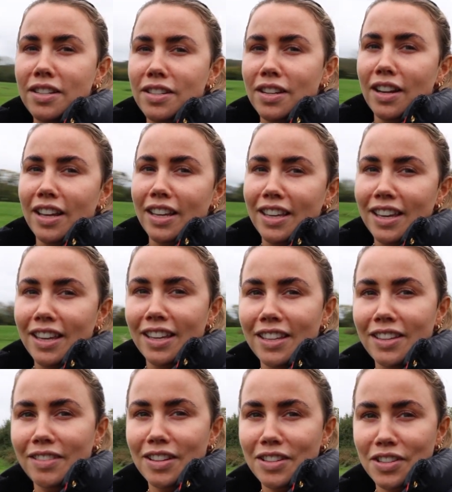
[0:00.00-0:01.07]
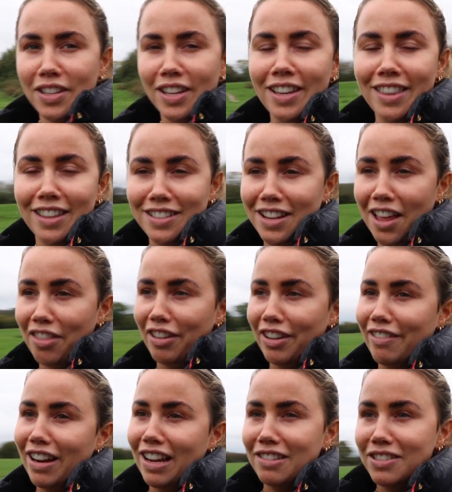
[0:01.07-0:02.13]
So like, you literally, there's nothing
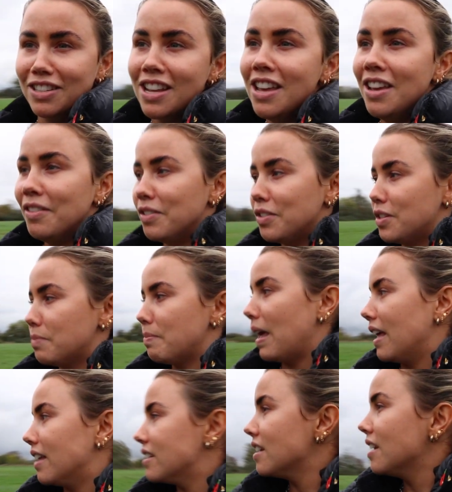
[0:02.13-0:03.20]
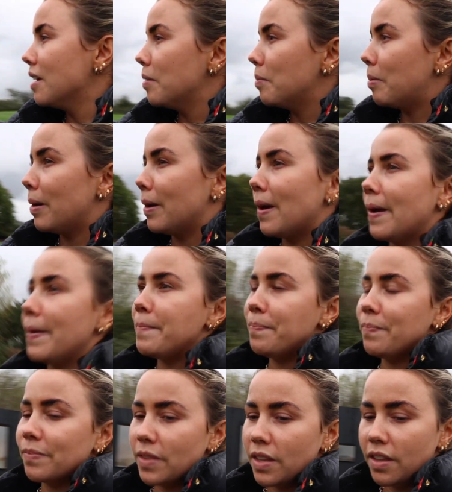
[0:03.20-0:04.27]
around, which is mad.
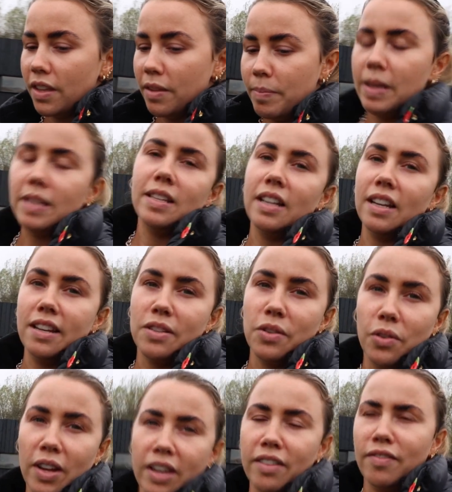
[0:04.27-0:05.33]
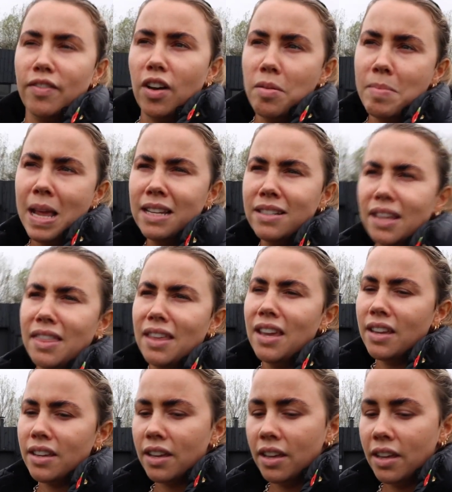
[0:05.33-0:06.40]
But basically it's on like a farmland, I
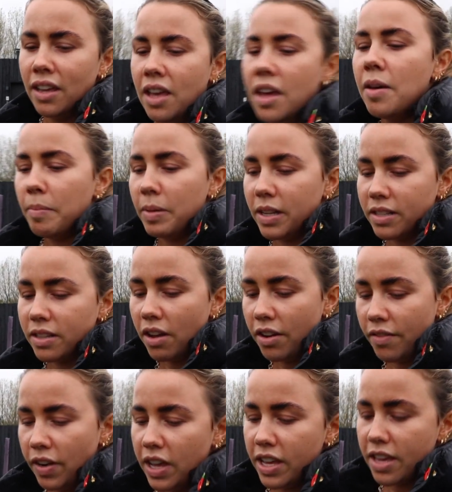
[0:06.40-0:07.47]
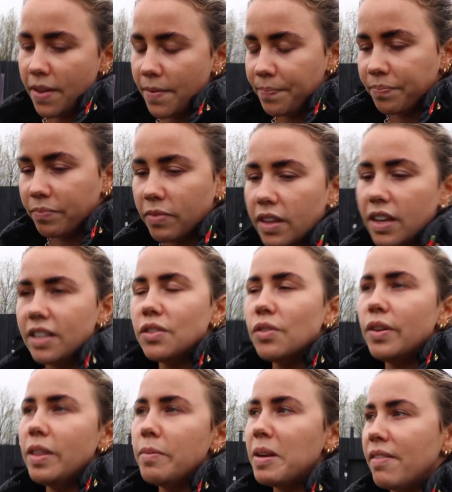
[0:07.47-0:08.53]
think. But it's kind of like, it's
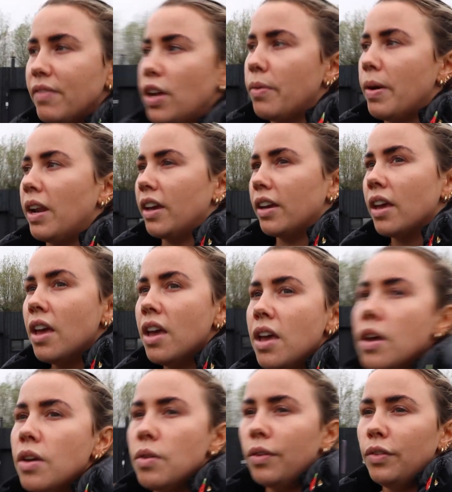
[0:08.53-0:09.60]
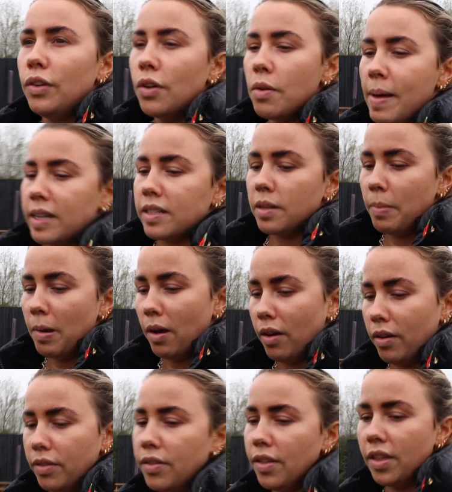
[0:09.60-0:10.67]
not in the middle of nowhere. Like, if you go back to the
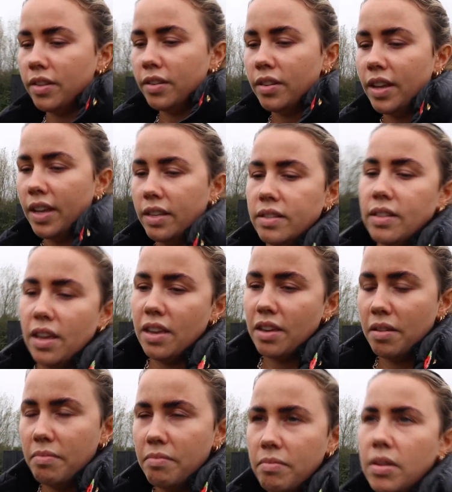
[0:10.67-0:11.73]
path, then it's like,